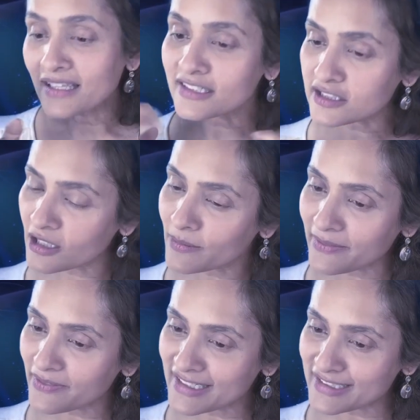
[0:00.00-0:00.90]
Let's talk about
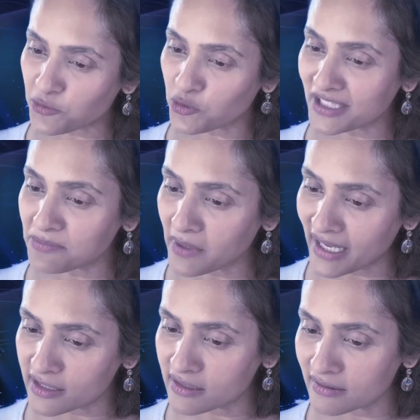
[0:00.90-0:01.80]
things that really
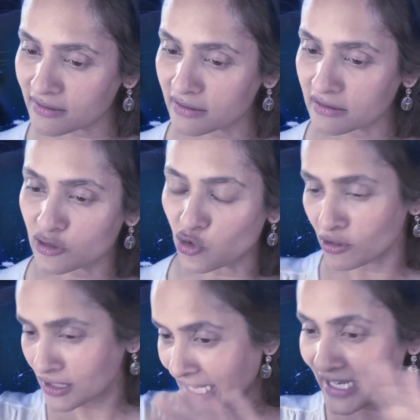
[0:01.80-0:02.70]
made your
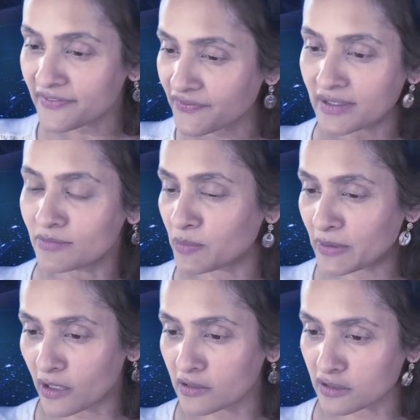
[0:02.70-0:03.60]
life. I mean,
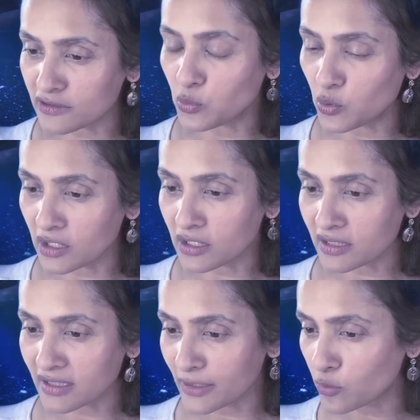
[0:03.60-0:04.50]
beyond just work,
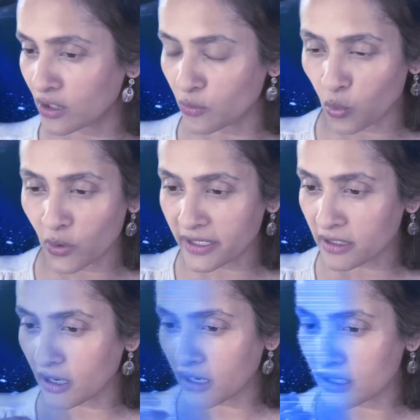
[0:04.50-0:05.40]
where
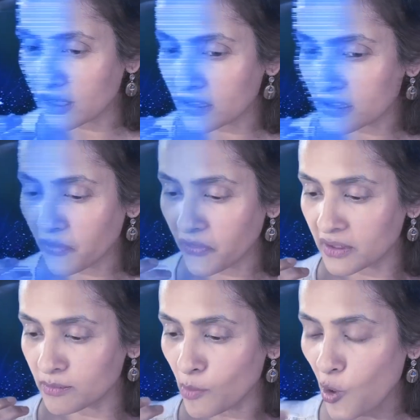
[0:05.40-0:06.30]
are the
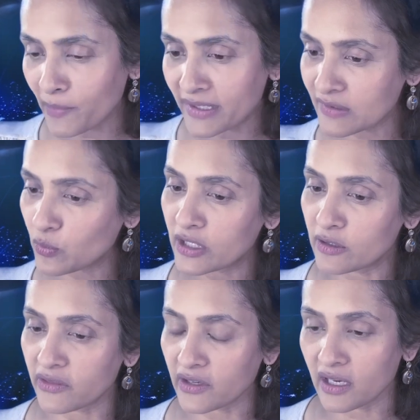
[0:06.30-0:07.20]
moments where you
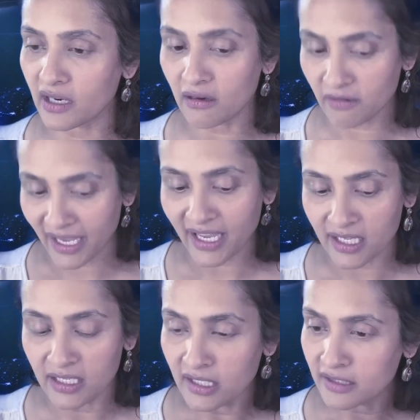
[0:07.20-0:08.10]
thought, okay,
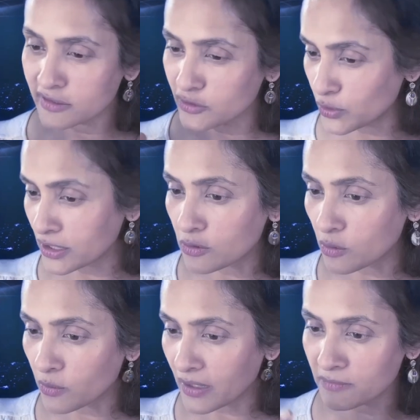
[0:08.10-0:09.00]
this is really
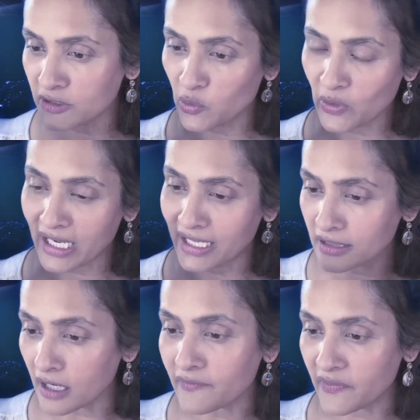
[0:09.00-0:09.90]
cool what I'm doing. I
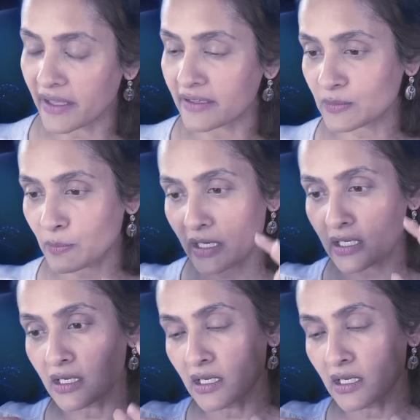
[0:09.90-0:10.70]
love this, but